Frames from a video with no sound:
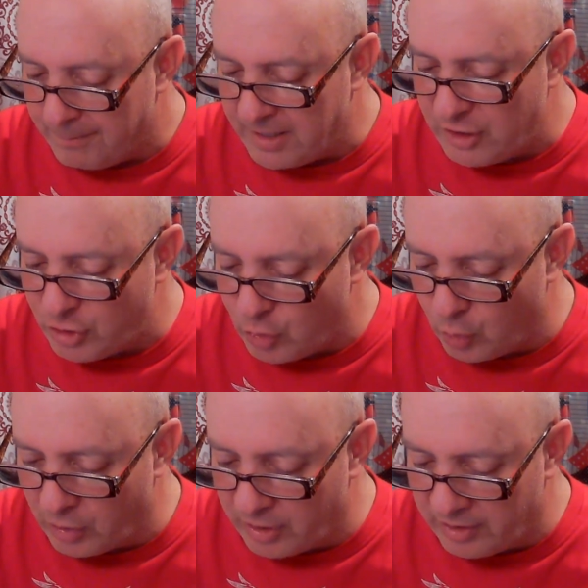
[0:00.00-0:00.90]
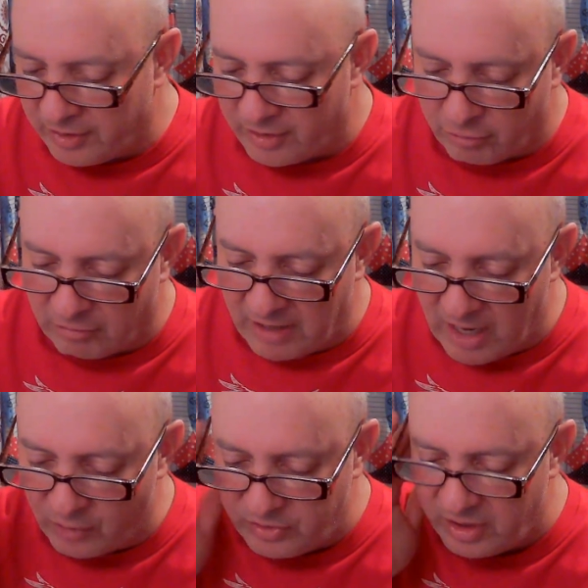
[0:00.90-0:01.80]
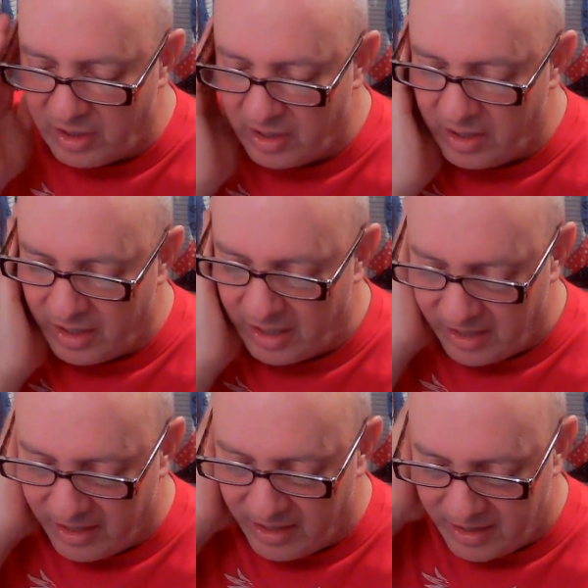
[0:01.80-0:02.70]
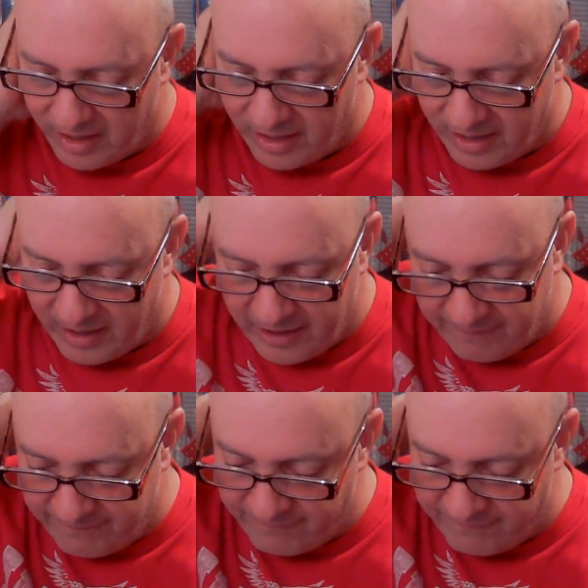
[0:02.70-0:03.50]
Be sure the ground is